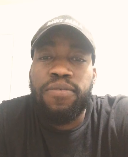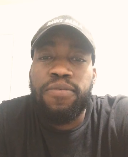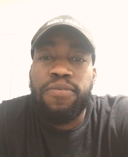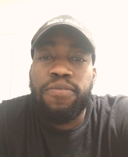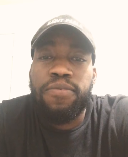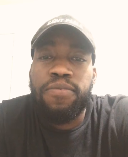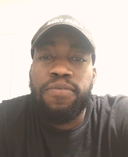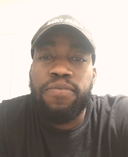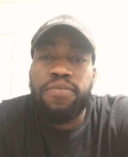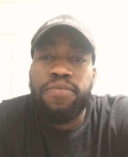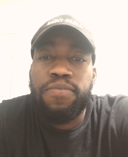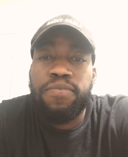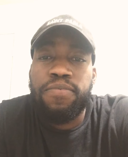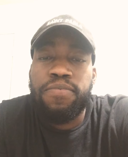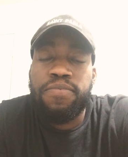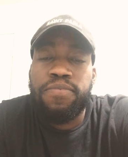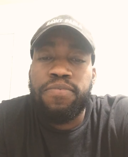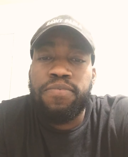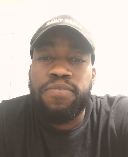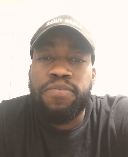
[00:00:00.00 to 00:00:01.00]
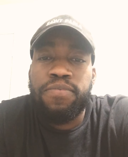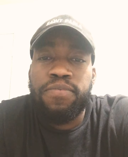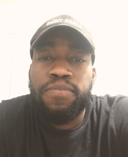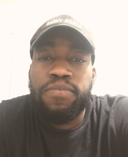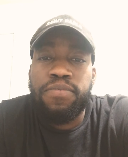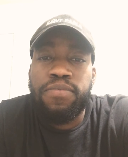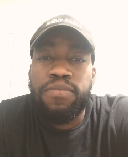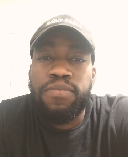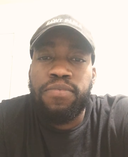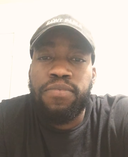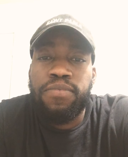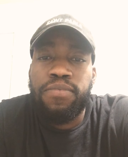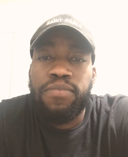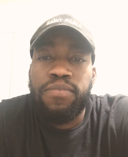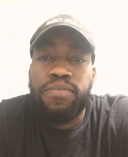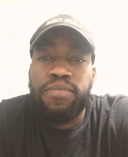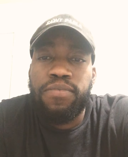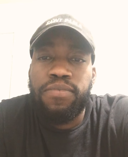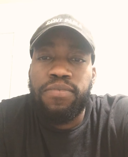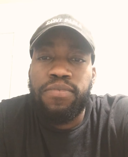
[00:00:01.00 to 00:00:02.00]

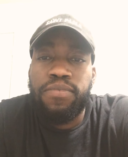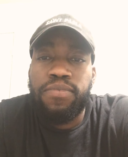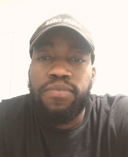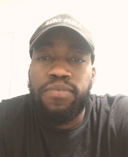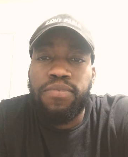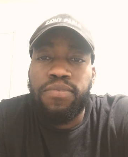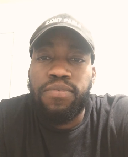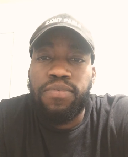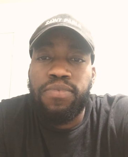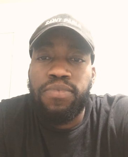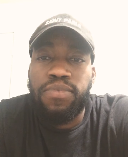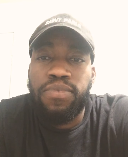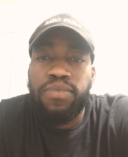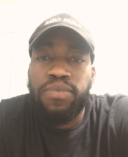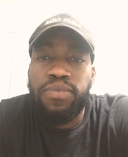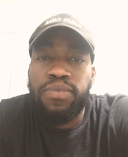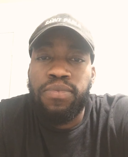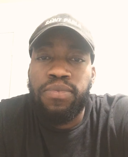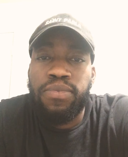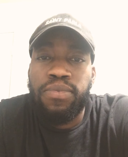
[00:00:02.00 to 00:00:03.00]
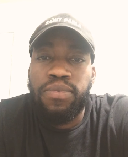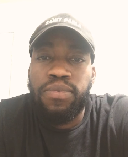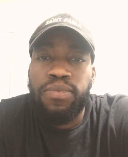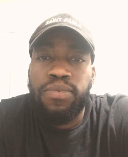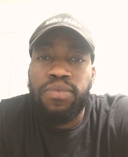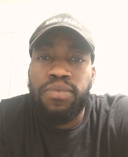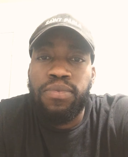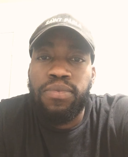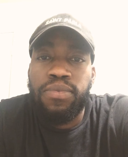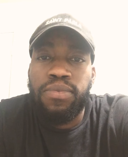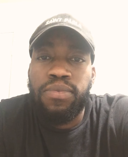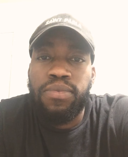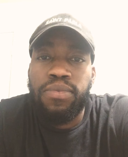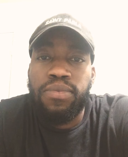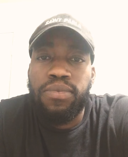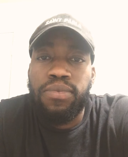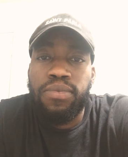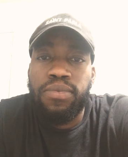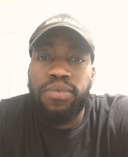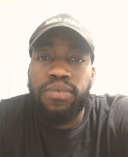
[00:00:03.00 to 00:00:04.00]

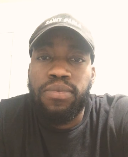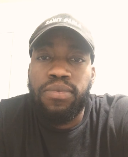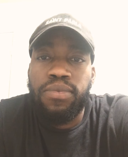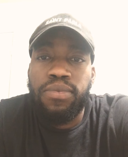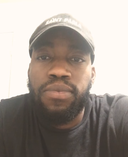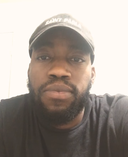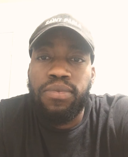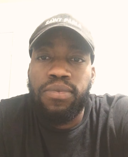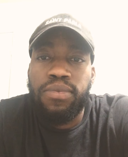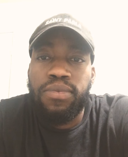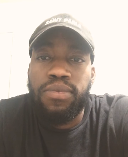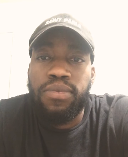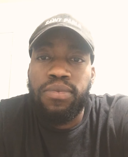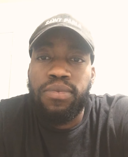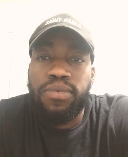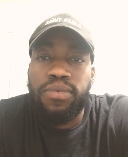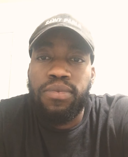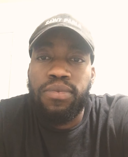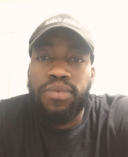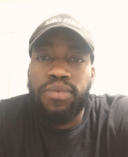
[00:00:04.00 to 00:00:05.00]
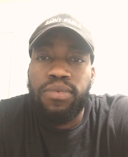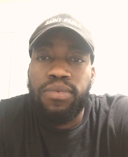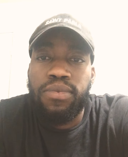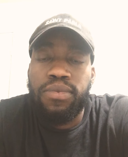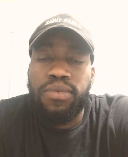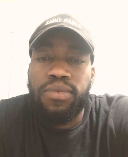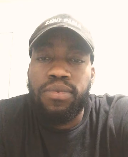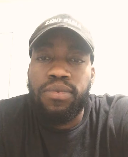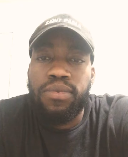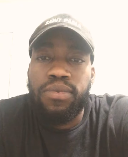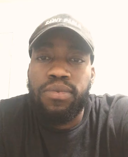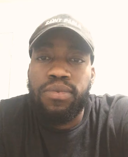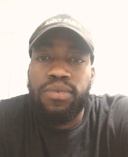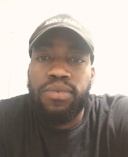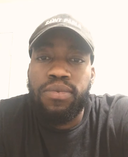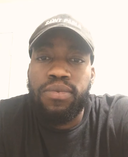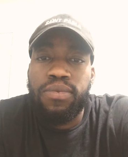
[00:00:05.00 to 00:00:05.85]
(no one is talking)